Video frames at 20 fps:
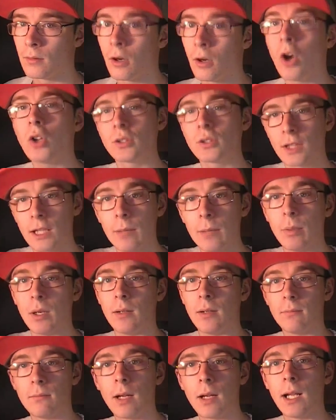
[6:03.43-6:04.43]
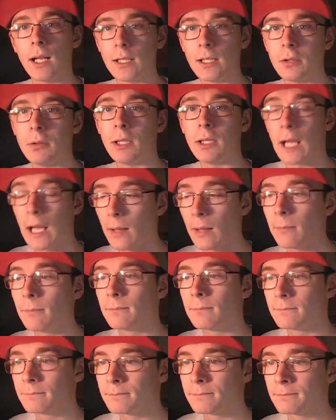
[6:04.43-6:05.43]
Or sleeping. I like doing that.
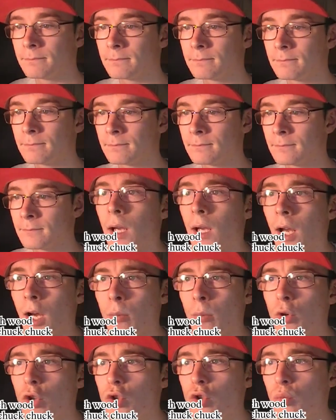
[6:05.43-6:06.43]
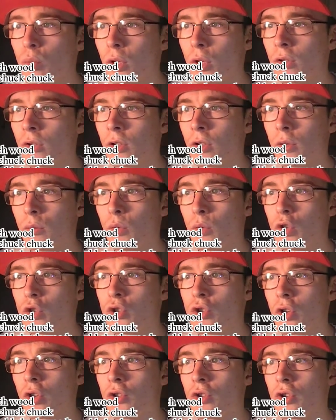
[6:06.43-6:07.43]
How much wood could a
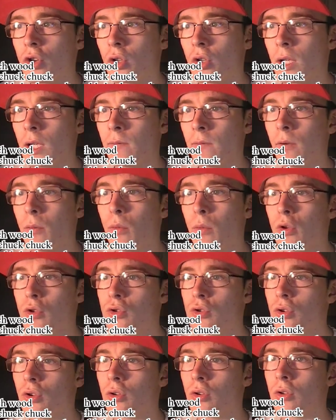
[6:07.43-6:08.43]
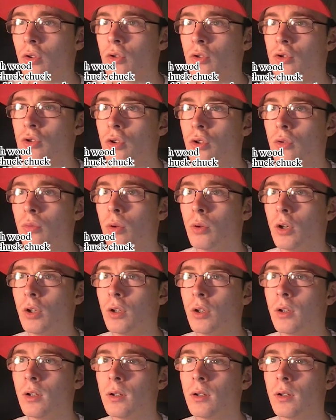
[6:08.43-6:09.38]
woodchuck chuck if a woodchuck could chuck wood?